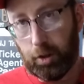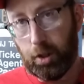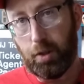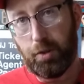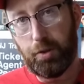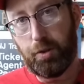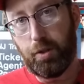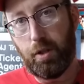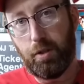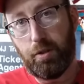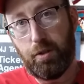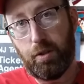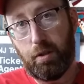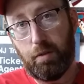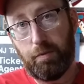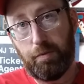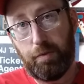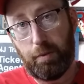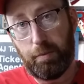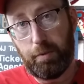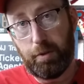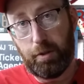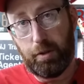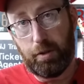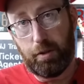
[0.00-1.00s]
So I took them
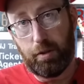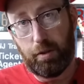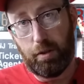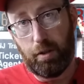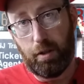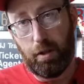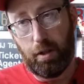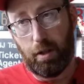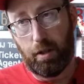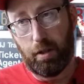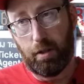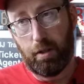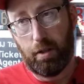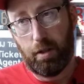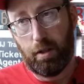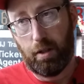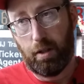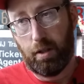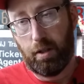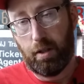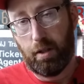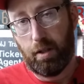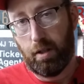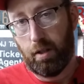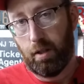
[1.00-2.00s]
from this guitar.
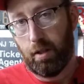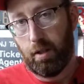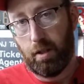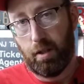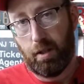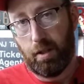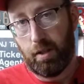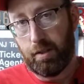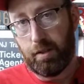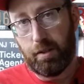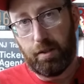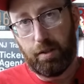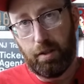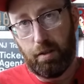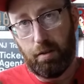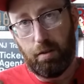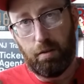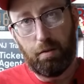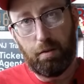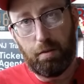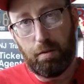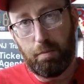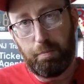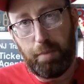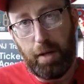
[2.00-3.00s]

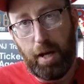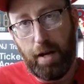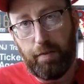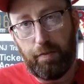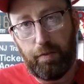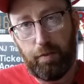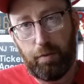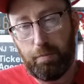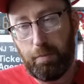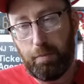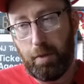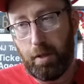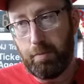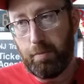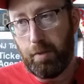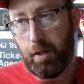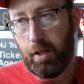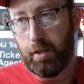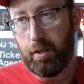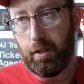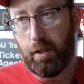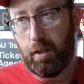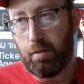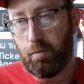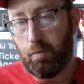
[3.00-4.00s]
Still, it baffled my
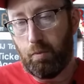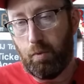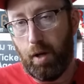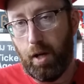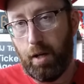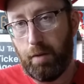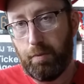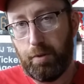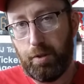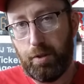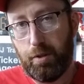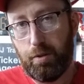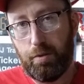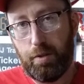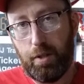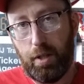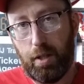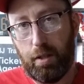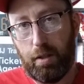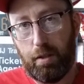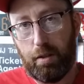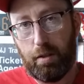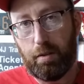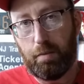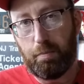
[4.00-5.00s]
mind. Why would you
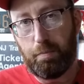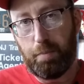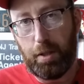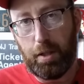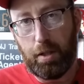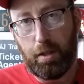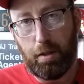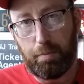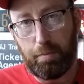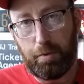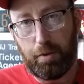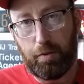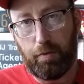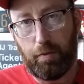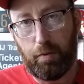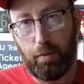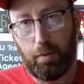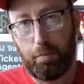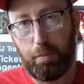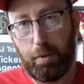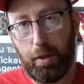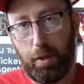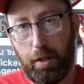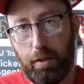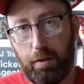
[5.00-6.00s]
take pickups from a
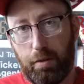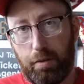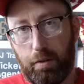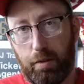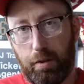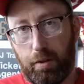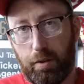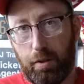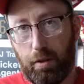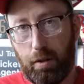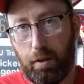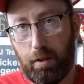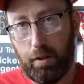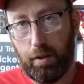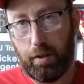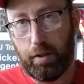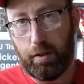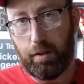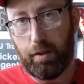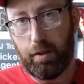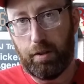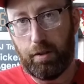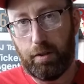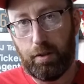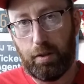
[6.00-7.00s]
brand new guitar like
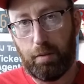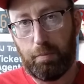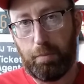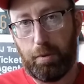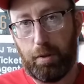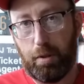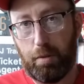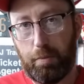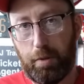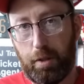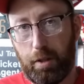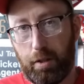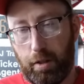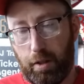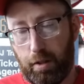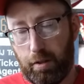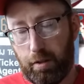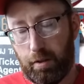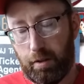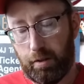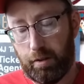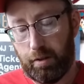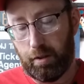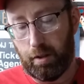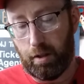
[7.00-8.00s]
this and put them in another
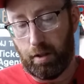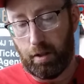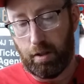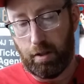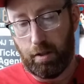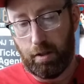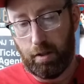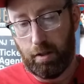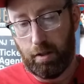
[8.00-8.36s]
guitar?